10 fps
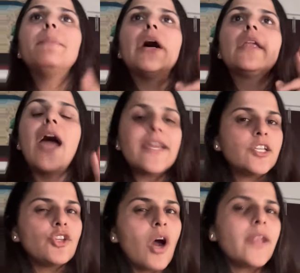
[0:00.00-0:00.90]
But I
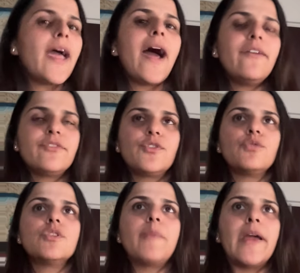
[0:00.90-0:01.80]
did not have
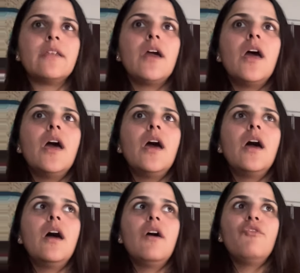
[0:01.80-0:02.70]
to spend
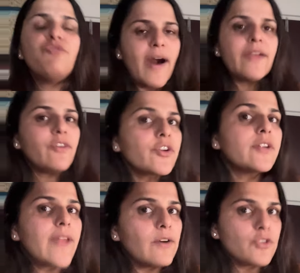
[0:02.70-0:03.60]

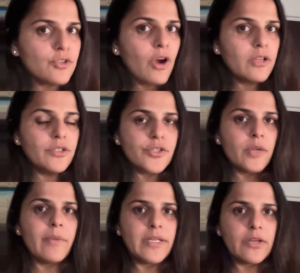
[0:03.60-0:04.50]
$500,000
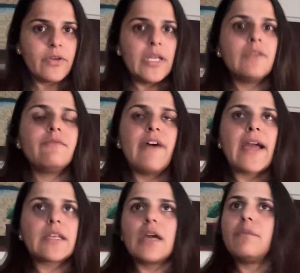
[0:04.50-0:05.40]
on my degree. In
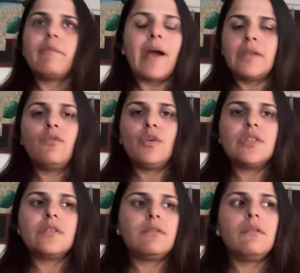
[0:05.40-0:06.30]
fact, mine
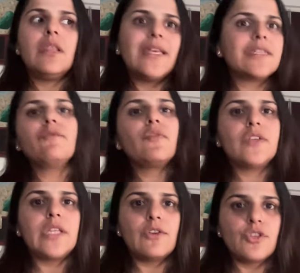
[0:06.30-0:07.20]
was less than
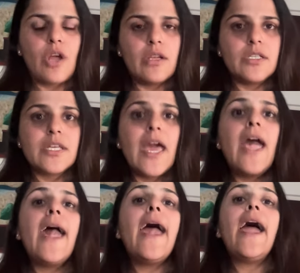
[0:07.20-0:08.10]
$50,000.
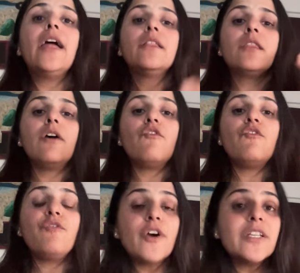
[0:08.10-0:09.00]
And
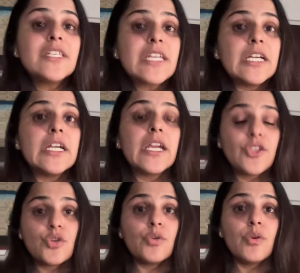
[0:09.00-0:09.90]
first year
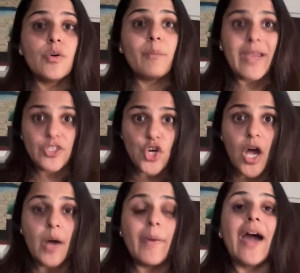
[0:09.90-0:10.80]
into my
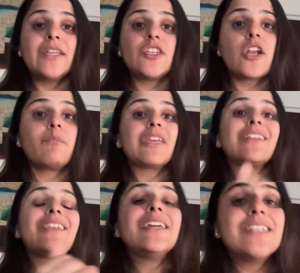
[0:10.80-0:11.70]
job, I started
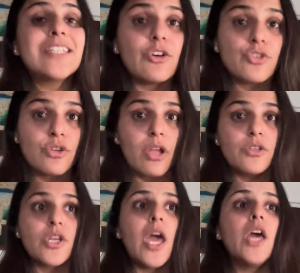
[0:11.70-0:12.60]
making
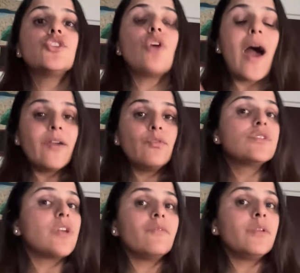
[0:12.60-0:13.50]
$90,000. So I
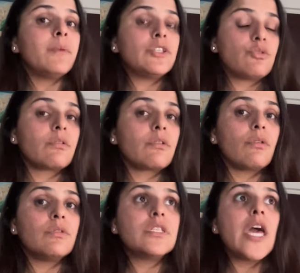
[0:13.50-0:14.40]
was done with my student
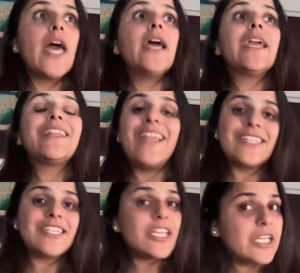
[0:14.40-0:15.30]
loans in
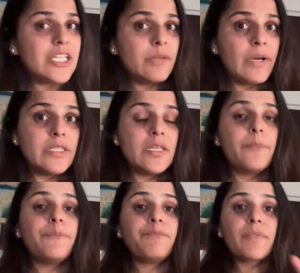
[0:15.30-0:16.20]
less than 18 months.
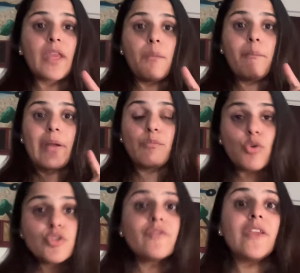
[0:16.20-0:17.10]
But
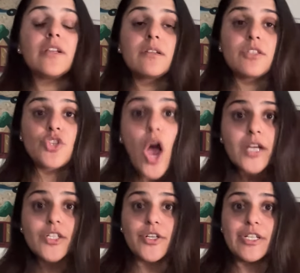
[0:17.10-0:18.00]
most of the
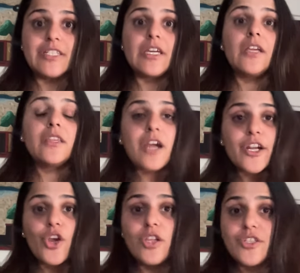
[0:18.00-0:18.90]
doctors, the
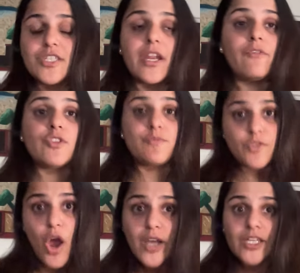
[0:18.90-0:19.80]
cardiologists that I was
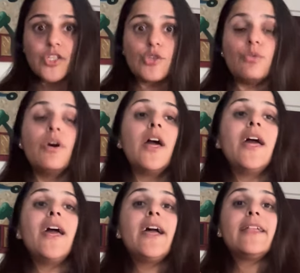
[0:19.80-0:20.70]
talking to,
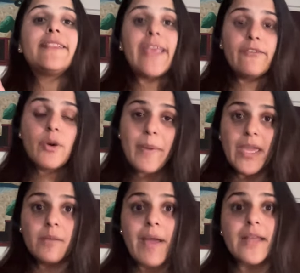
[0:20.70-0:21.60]
they were
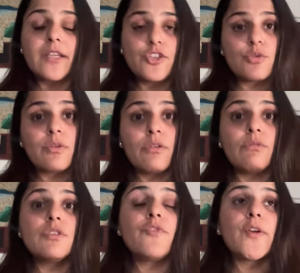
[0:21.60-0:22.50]
paying back their student
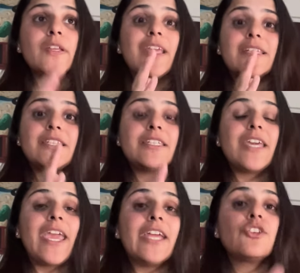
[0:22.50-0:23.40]
loans for the
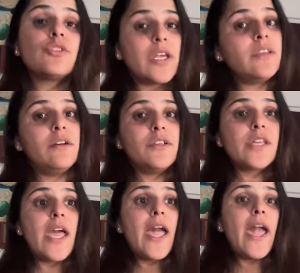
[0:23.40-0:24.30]
next 8 to 10 years.